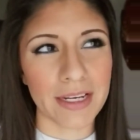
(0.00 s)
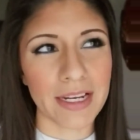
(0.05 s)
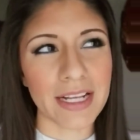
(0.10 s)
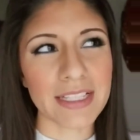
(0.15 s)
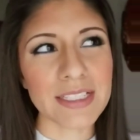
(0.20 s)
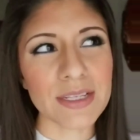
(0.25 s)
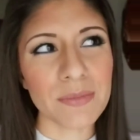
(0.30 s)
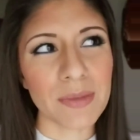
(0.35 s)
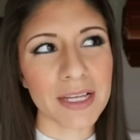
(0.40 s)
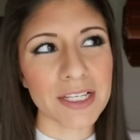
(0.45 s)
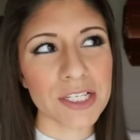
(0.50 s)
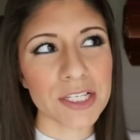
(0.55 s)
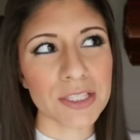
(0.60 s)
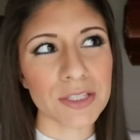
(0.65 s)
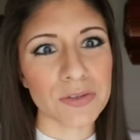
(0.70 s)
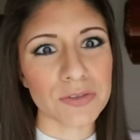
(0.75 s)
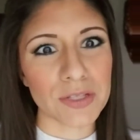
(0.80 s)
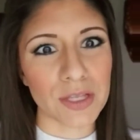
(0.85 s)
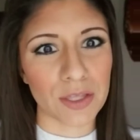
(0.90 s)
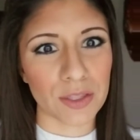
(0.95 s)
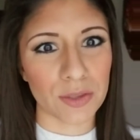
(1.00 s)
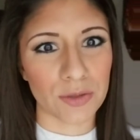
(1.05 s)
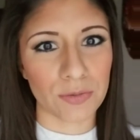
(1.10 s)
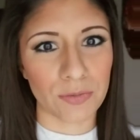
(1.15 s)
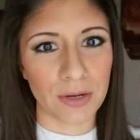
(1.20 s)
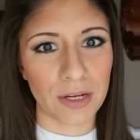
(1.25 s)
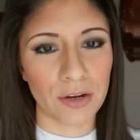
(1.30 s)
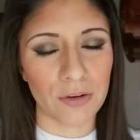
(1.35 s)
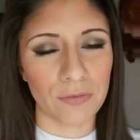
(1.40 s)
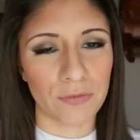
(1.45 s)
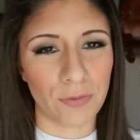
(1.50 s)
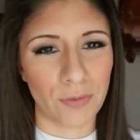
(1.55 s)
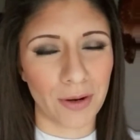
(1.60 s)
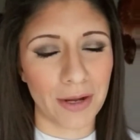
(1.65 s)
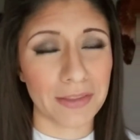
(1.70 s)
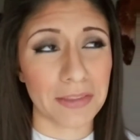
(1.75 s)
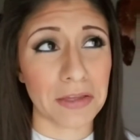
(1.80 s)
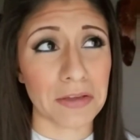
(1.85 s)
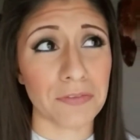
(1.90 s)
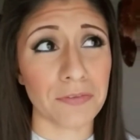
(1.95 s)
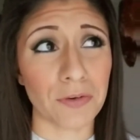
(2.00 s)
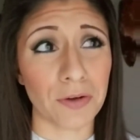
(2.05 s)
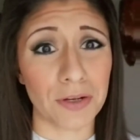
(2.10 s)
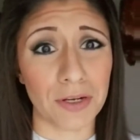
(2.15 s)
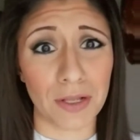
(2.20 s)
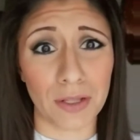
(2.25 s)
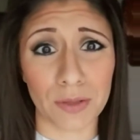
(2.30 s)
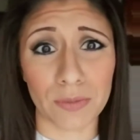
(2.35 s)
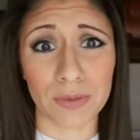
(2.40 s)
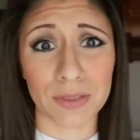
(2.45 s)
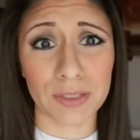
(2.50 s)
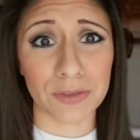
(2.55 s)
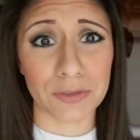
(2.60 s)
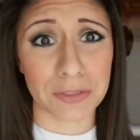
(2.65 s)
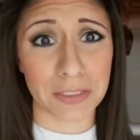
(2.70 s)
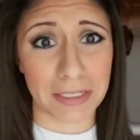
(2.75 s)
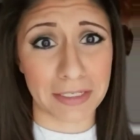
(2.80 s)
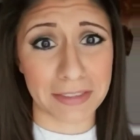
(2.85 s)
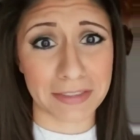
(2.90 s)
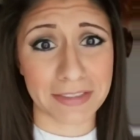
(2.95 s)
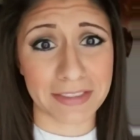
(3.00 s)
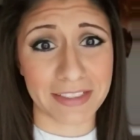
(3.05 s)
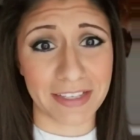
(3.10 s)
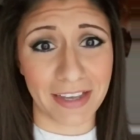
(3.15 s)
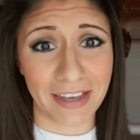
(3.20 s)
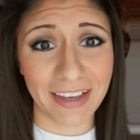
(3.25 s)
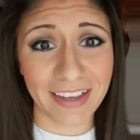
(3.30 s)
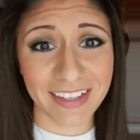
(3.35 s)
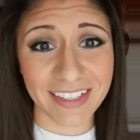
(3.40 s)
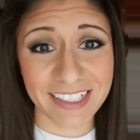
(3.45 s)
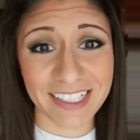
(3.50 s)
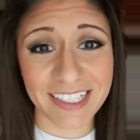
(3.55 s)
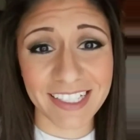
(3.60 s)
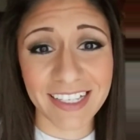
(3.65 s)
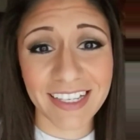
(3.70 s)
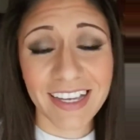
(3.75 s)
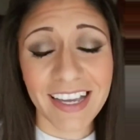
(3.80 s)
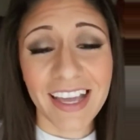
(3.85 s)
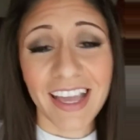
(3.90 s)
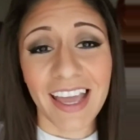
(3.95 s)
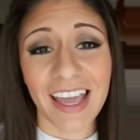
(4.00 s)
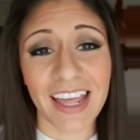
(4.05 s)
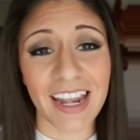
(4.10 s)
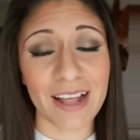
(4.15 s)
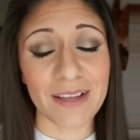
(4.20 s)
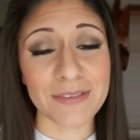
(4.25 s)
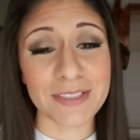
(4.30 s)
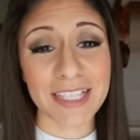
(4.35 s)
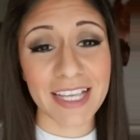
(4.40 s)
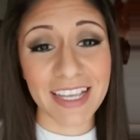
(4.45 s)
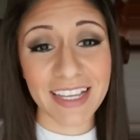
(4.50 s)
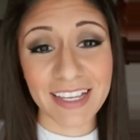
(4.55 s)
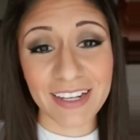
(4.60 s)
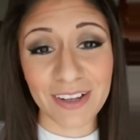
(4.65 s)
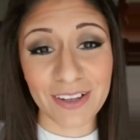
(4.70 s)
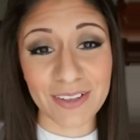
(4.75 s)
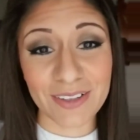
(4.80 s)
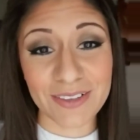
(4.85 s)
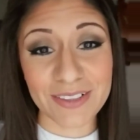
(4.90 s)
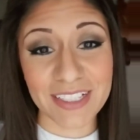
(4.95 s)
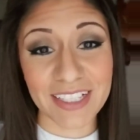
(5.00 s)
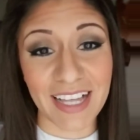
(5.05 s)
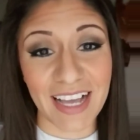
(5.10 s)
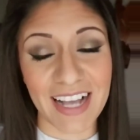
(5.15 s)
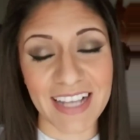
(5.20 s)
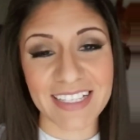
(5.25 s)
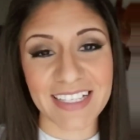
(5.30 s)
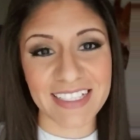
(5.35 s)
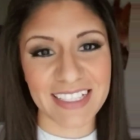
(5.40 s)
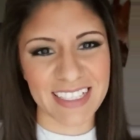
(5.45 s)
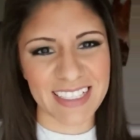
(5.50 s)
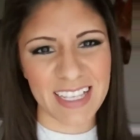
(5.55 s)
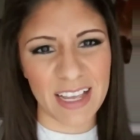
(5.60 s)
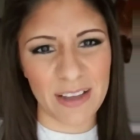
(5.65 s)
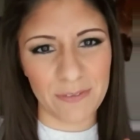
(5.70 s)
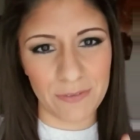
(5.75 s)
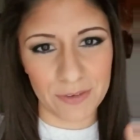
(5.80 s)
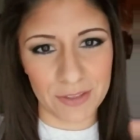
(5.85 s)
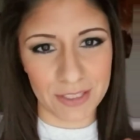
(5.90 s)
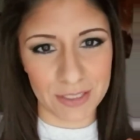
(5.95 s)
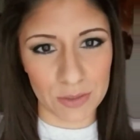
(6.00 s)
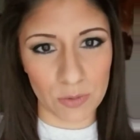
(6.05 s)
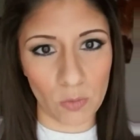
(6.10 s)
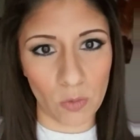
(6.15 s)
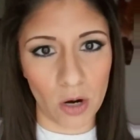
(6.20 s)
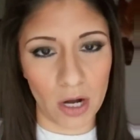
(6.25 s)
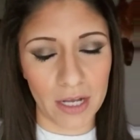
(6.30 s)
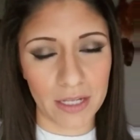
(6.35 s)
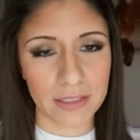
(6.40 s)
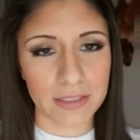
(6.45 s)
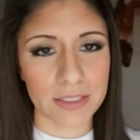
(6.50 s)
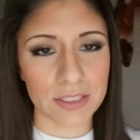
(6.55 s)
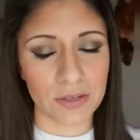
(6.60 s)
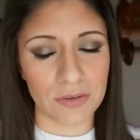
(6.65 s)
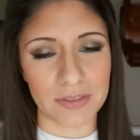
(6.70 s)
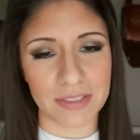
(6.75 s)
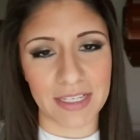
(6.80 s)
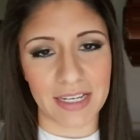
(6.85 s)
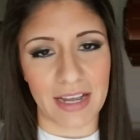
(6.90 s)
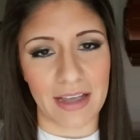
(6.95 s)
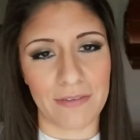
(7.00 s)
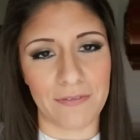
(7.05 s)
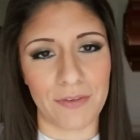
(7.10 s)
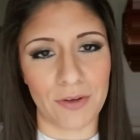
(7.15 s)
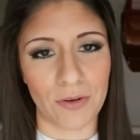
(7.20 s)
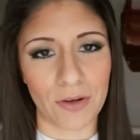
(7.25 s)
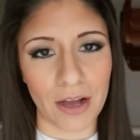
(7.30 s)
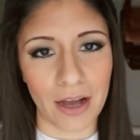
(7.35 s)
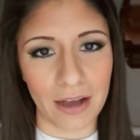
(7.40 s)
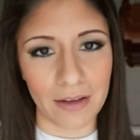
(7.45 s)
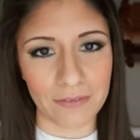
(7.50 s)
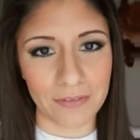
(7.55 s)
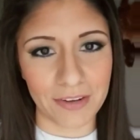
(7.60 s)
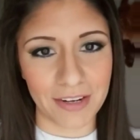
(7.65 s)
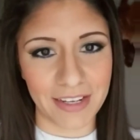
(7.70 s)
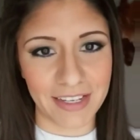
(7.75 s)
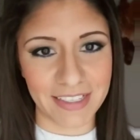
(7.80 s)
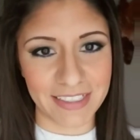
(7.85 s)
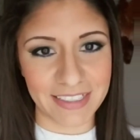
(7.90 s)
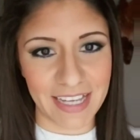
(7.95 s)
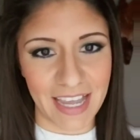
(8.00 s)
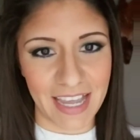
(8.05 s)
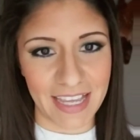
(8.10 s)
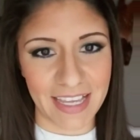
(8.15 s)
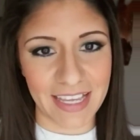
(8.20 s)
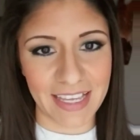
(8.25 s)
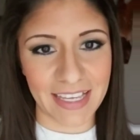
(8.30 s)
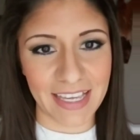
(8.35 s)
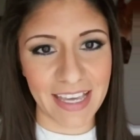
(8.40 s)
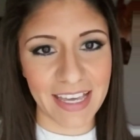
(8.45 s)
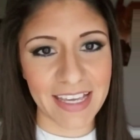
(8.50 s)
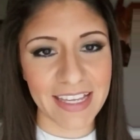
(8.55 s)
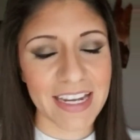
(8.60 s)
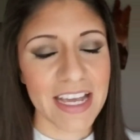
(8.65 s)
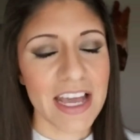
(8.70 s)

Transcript: Not to mention there's like 3 or 4. I think for another one there's like 6, and I've taken all those classes except for this one, so it's like I feel confident in taking it.